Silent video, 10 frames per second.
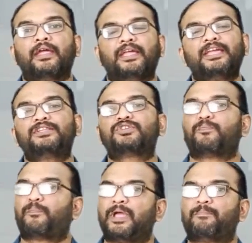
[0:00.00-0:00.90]

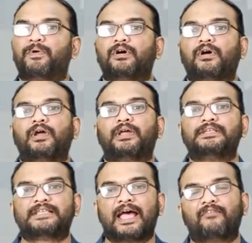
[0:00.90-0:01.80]
Each paper
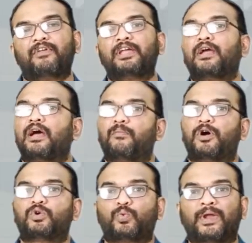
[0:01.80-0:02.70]
is having
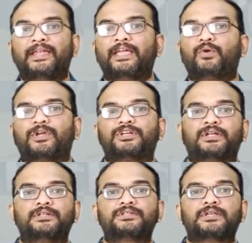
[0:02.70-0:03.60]
about 20
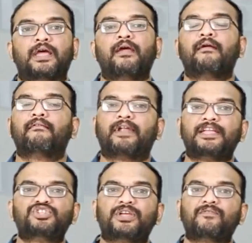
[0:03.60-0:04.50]
questions
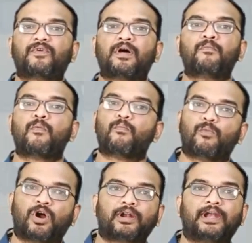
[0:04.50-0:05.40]
ranging from
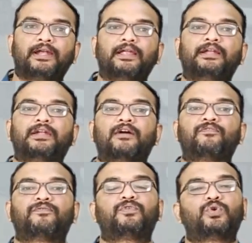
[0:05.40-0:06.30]
moderately
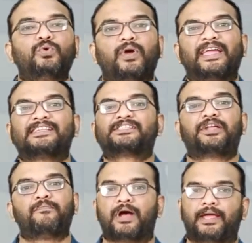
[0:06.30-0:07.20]
tough to
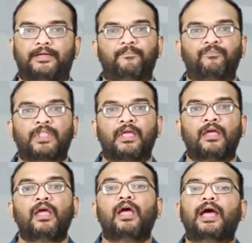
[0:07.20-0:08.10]
extreme high.
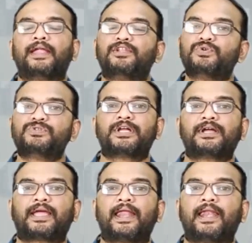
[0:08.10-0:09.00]
And
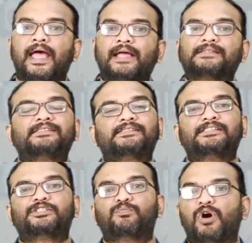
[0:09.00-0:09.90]
user can access
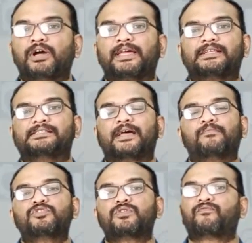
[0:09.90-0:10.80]
these mock
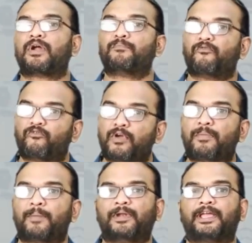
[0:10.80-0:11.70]
exams from
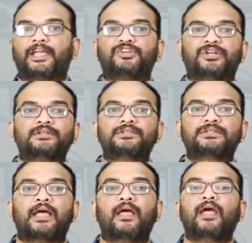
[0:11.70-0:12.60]
web
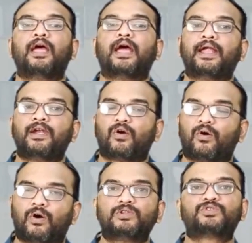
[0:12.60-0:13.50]
applications
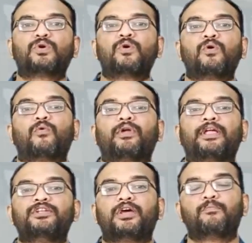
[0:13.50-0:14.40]
and also
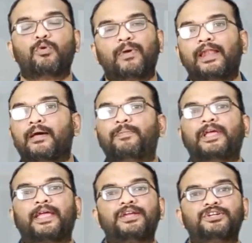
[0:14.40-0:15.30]
in your mobile
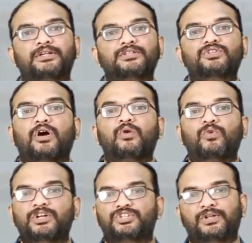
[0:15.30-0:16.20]
applications on
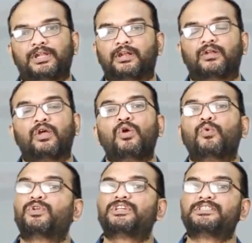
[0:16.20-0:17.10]
Virtulearn,
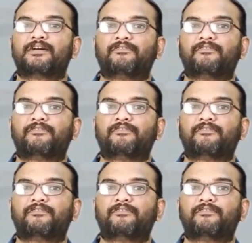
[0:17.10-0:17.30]
which is